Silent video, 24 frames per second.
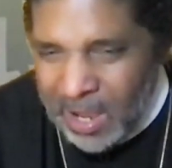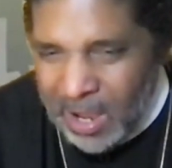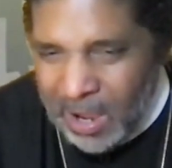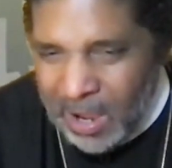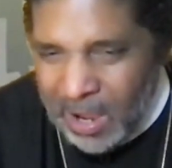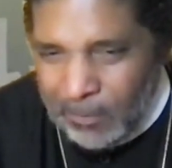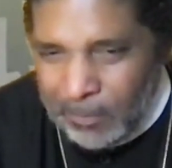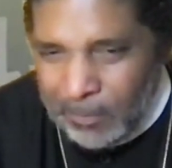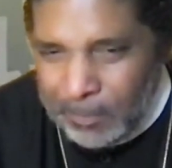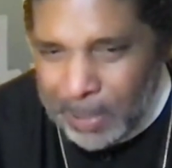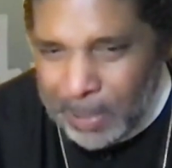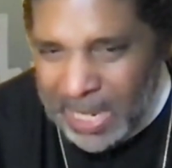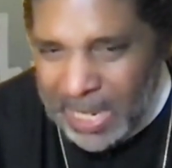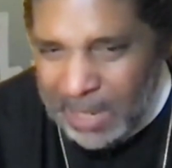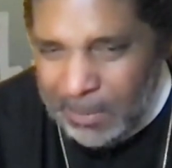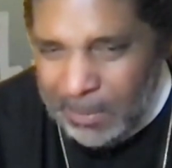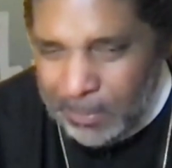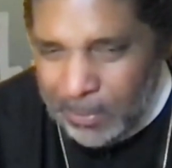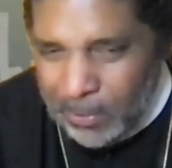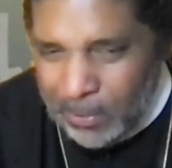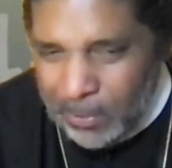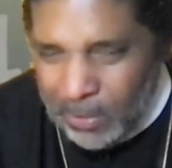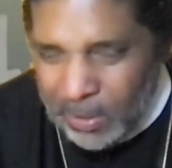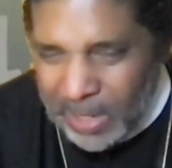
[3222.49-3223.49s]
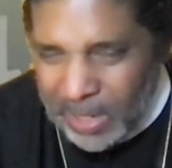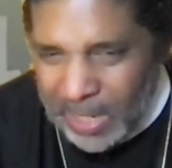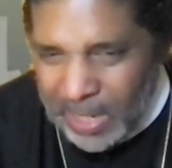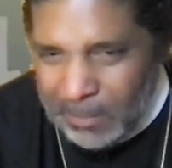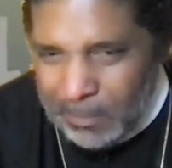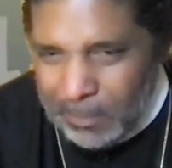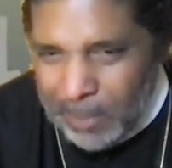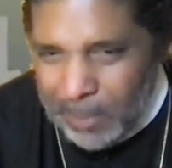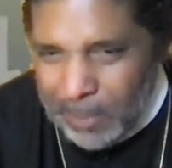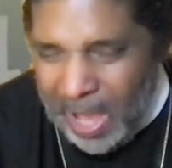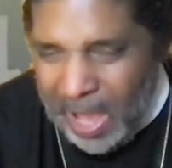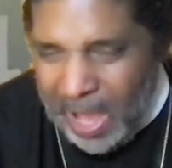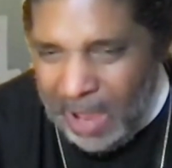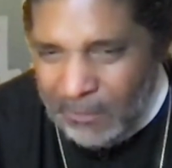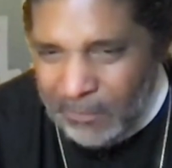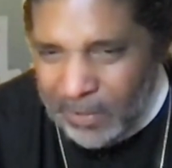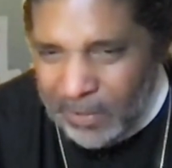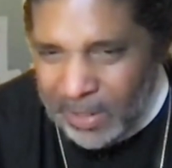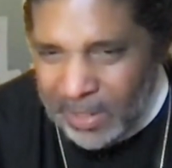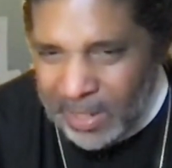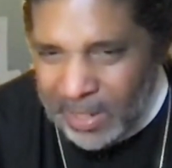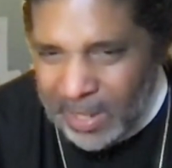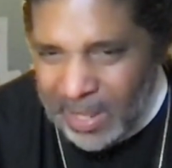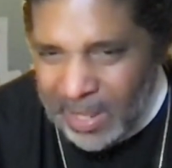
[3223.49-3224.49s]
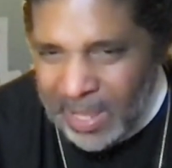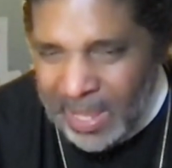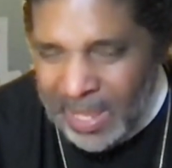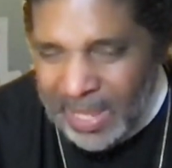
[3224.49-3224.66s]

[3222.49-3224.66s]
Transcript: of people in poverty